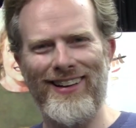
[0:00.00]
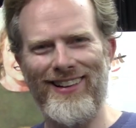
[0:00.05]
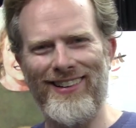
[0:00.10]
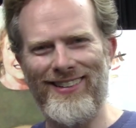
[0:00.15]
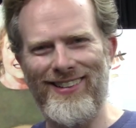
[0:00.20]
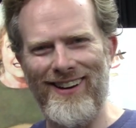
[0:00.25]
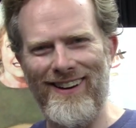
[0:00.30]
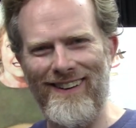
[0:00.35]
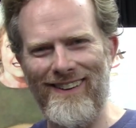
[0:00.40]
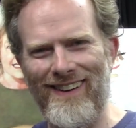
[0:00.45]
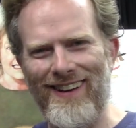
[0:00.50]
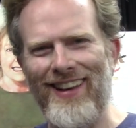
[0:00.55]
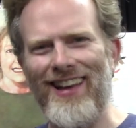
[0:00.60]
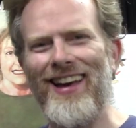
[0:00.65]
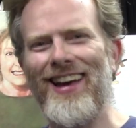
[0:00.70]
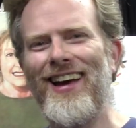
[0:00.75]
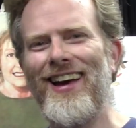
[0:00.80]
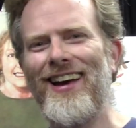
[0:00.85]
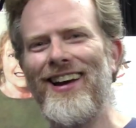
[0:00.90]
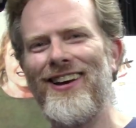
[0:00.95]
So
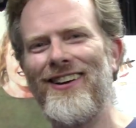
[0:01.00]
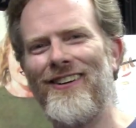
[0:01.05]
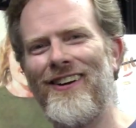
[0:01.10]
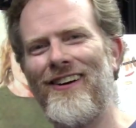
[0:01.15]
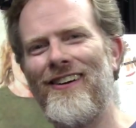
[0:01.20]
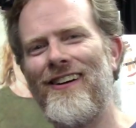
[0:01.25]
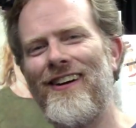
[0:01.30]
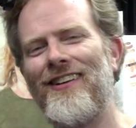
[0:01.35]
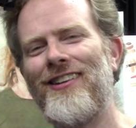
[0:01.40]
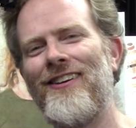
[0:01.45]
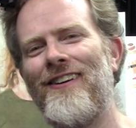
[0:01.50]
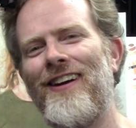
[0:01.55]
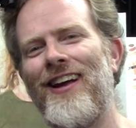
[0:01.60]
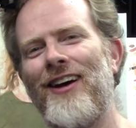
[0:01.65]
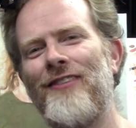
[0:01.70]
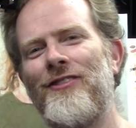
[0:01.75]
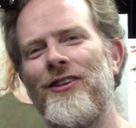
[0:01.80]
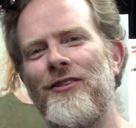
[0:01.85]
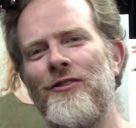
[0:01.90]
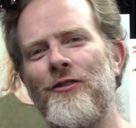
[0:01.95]
you don't, don't
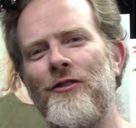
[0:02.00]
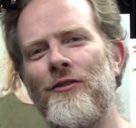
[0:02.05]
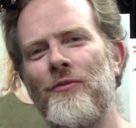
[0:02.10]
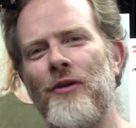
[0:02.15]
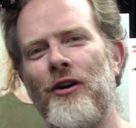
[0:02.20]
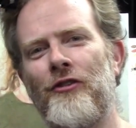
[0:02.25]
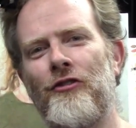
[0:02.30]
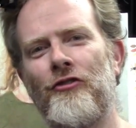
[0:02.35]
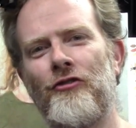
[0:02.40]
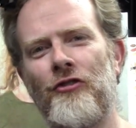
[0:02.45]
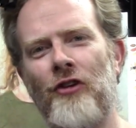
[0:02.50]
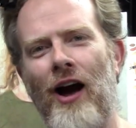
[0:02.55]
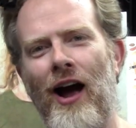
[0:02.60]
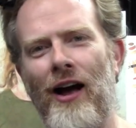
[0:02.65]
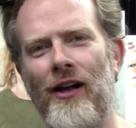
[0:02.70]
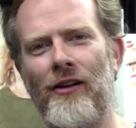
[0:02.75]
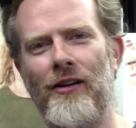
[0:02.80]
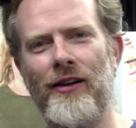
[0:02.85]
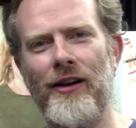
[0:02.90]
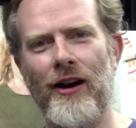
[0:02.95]
have to do as much
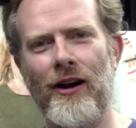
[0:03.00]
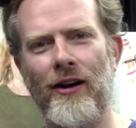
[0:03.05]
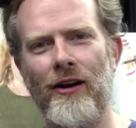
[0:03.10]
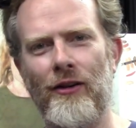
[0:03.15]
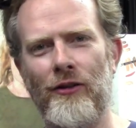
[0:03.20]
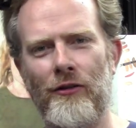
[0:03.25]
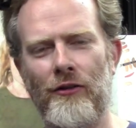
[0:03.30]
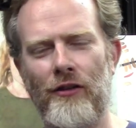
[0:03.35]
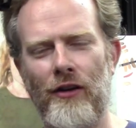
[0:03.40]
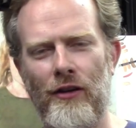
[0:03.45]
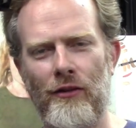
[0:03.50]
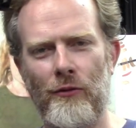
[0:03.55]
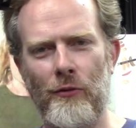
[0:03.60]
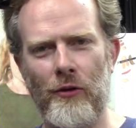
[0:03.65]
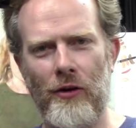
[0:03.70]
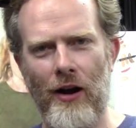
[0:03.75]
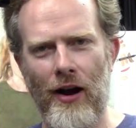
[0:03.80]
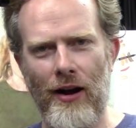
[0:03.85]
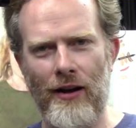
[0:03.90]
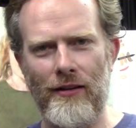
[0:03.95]
trial and error as, as
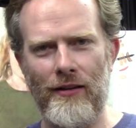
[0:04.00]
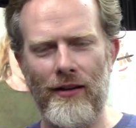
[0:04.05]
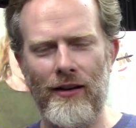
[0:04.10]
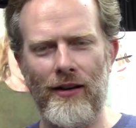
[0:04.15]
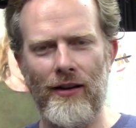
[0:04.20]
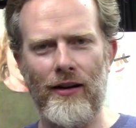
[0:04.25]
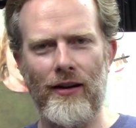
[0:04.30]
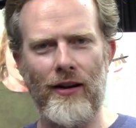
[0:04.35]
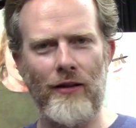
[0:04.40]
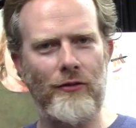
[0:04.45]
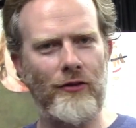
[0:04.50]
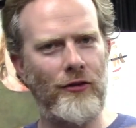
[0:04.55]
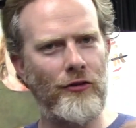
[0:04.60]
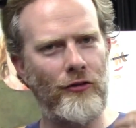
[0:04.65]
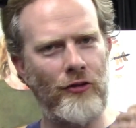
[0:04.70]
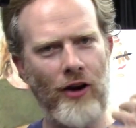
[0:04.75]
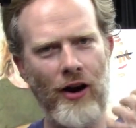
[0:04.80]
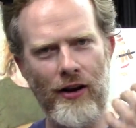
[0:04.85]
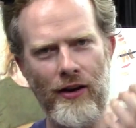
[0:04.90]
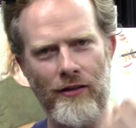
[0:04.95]
what I did, and I'm
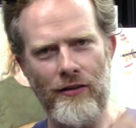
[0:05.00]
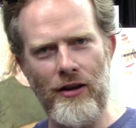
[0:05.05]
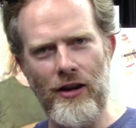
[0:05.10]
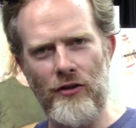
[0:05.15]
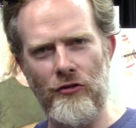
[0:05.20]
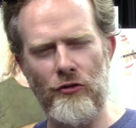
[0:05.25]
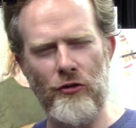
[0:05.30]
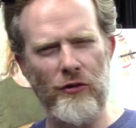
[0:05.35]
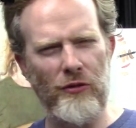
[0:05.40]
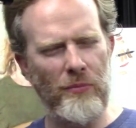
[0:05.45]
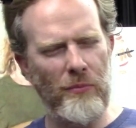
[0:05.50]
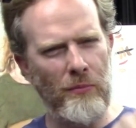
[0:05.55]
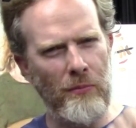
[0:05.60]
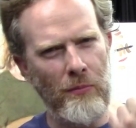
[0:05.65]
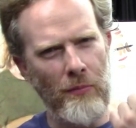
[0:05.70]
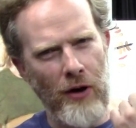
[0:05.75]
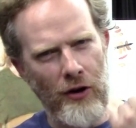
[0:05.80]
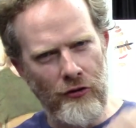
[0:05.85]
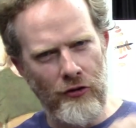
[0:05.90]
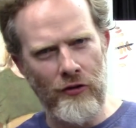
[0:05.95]
just trying to teach you as
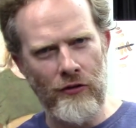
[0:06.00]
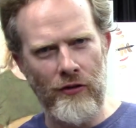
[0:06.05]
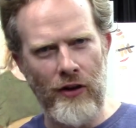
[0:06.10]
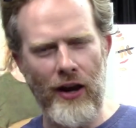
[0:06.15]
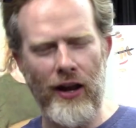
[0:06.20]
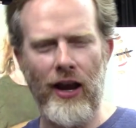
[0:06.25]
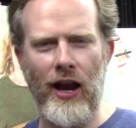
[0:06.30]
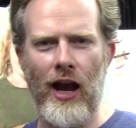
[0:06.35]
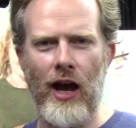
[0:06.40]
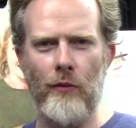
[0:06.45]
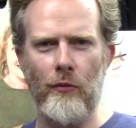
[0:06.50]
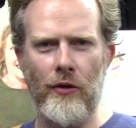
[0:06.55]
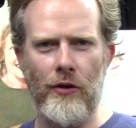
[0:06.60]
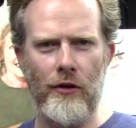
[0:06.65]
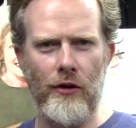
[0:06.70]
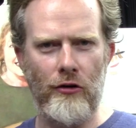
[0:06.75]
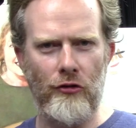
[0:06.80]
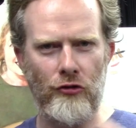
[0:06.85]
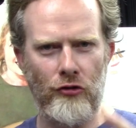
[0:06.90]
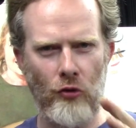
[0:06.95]
much as I can
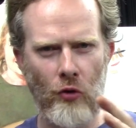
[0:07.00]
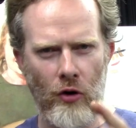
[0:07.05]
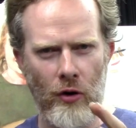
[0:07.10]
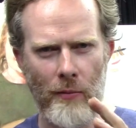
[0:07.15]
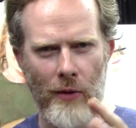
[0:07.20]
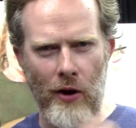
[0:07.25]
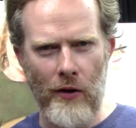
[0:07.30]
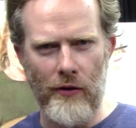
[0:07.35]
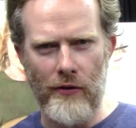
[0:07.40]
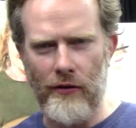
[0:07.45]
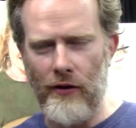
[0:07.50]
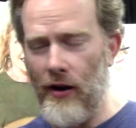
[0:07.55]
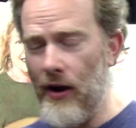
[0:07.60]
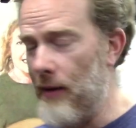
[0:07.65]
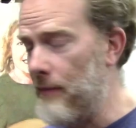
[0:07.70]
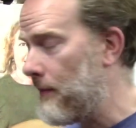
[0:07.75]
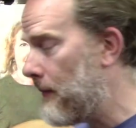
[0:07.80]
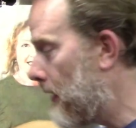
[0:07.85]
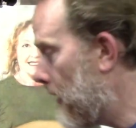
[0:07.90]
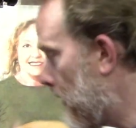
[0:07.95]
within a short amount of time.